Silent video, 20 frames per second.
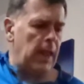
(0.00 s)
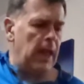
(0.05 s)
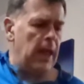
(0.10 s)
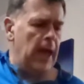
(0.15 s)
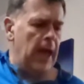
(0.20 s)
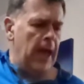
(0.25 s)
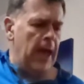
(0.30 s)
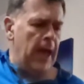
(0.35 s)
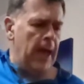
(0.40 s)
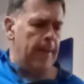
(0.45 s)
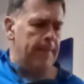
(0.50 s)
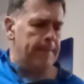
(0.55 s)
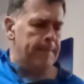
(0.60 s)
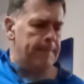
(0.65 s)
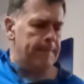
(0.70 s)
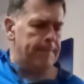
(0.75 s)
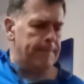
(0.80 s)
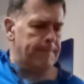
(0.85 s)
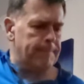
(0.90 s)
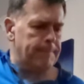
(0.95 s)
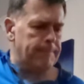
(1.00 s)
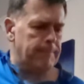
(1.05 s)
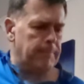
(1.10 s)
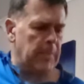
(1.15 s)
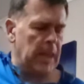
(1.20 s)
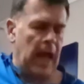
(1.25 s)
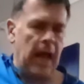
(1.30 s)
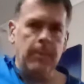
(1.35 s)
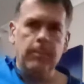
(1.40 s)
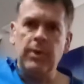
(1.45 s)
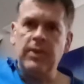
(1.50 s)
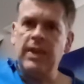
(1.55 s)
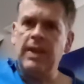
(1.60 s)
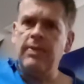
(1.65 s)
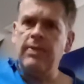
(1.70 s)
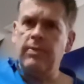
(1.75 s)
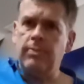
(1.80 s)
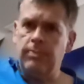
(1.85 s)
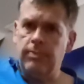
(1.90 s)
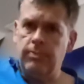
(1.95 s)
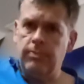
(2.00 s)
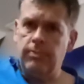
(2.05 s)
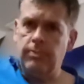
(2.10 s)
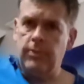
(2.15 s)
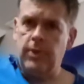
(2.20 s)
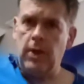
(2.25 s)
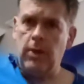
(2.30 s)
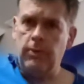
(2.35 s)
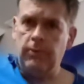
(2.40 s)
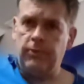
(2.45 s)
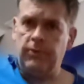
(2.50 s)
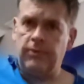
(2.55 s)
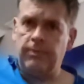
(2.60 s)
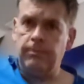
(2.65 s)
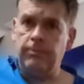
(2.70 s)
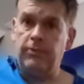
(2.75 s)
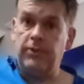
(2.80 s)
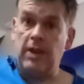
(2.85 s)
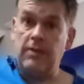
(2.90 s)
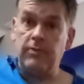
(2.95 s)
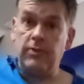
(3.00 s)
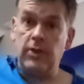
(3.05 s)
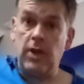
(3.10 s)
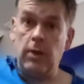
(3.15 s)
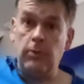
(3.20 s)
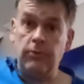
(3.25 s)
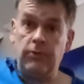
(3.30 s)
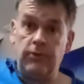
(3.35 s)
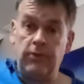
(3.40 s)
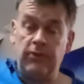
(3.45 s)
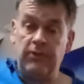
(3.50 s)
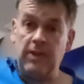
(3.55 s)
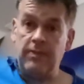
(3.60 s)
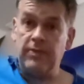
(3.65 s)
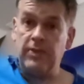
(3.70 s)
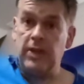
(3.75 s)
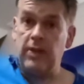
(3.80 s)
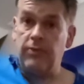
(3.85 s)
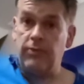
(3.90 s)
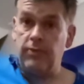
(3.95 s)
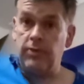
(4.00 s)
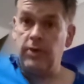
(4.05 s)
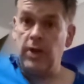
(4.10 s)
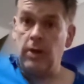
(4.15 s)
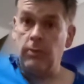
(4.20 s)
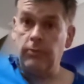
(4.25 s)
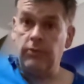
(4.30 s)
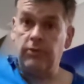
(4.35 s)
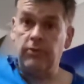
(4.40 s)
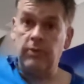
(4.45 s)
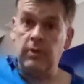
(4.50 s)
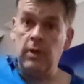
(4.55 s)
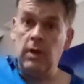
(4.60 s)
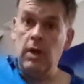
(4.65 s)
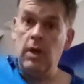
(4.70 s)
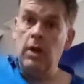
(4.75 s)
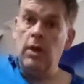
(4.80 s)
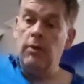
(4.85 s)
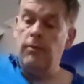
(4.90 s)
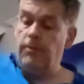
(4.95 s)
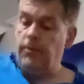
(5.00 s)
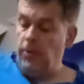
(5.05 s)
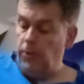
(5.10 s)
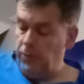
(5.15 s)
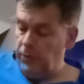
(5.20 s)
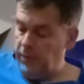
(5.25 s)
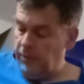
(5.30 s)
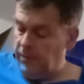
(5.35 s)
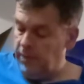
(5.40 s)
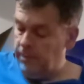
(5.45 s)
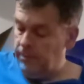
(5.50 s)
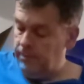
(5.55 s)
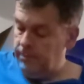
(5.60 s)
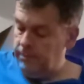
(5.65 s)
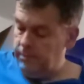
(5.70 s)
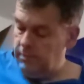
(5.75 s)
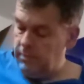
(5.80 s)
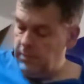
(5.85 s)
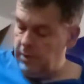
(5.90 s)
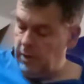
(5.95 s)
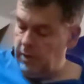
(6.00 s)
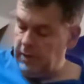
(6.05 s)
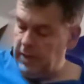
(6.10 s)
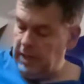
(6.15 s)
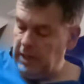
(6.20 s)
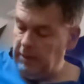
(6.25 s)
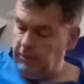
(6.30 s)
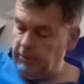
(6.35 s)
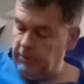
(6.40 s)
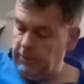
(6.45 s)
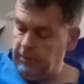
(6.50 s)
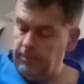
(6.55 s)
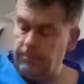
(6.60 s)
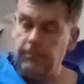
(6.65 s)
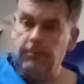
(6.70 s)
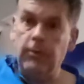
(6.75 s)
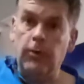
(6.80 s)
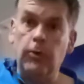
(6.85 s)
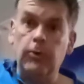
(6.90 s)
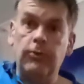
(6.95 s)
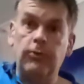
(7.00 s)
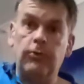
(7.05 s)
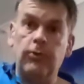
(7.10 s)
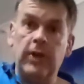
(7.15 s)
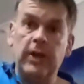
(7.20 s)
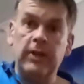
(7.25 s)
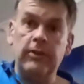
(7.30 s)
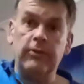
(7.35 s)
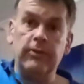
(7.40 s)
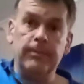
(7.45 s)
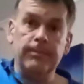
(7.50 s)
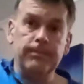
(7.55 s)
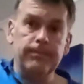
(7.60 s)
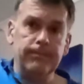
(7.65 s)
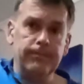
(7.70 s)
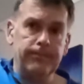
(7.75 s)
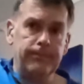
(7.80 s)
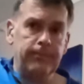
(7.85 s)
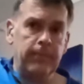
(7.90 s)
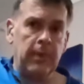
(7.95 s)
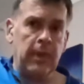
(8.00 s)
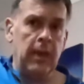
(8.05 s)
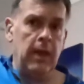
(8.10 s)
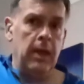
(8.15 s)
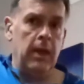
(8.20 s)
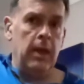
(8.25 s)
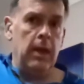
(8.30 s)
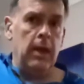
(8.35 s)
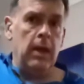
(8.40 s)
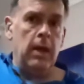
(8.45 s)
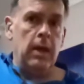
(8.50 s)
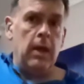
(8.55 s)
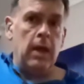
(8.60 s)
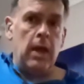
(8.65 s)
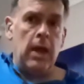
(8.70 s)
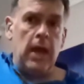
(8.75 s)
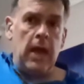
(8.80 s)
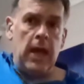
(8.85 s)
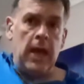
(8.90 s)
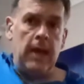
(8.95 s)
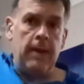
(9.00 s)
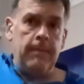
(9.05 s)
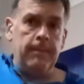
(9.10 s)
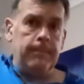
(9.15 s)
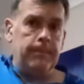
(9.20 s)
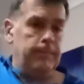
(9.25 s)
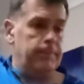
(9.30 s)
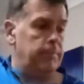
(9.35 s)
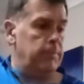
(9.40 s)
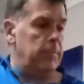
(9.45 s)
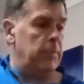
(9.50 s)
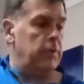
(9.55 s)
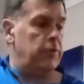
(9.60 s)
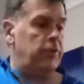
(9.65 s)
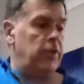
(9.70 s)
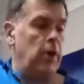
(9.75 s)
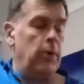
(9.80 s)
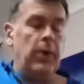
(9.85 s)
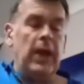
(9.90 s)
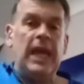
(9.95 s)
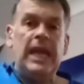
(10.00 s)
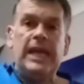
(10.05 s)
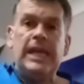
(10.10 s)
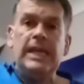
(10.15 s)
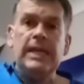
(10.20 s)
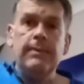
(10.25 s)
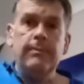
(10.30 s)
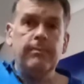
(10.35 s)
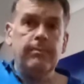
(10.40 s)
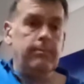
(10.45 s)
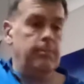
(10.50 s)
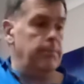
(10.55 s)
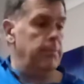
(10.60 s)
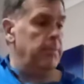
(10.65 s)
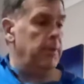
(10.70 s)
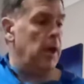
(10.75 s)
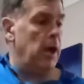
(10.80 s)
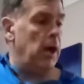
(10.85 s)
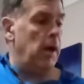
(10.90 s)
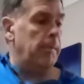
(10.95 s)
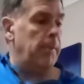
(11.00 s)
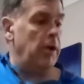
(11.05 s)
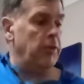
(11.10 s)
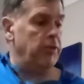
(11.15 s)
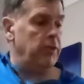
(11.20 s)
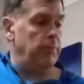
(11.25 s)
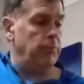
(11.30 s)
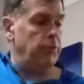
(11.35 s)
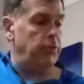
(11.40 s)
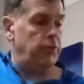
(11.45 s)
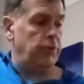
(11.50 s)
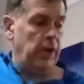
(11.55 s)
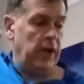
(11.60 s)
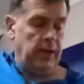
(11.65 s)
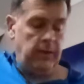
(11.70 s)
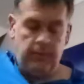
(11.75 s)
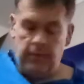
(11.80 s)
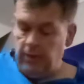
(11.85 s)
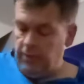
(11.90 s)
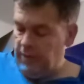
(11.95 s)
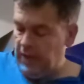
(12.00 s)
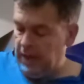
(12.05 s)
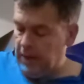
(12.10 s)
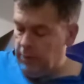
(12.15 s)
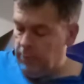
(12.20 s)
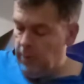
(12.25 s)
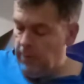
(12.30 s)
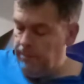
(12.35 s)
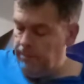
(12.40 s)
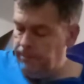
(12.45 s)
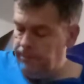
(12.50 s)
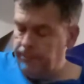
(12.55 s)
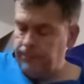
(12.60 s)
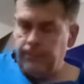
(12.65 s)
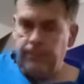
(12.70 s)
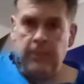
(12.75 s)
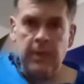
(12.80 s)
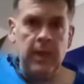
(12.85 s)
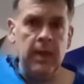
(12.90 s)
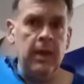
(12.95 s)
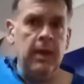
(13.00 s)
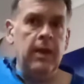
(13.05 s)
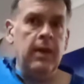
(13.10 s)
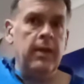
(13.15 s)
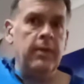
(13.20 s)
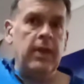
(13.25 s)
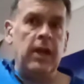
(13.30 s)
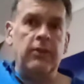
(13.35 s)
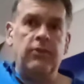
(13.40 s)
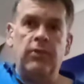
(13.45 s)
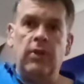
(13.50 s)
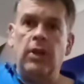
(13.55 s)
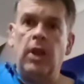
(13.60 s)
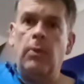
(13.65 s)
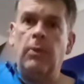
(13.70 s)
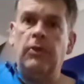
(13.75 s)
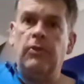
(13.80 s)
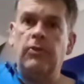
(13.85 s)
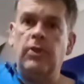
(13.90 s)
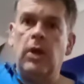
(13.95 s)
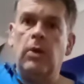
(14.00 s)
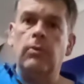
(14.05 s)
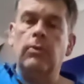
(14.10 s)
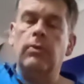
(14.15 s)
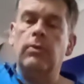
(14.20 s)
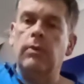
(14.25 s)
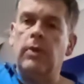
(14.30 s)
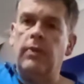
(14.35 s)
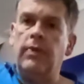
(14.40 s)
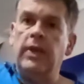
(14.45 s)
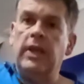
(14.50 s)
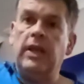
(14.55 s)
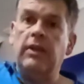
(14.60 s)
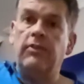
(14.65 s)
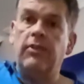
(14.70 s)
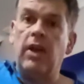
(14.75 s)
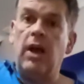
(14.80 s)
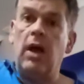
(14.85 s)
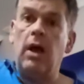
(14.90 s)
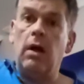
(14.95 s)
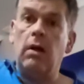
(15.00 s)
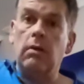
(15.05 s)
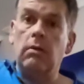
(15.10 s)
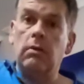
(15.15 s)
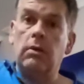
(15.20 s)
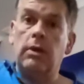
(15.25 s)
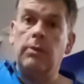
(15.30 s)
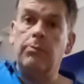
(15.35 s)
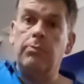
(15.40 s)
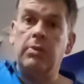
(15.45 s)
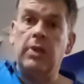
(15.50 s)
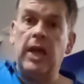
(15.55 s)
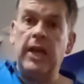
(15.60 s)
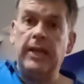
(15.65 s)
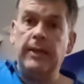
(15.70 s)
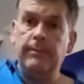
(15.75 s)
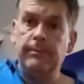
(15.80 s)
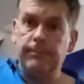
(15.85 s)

And within those 7 notes, the 7 different notes, 4 of them are these 4 strings. So E, our bottom string, the thick one, that's the lowest note that the guitar can play.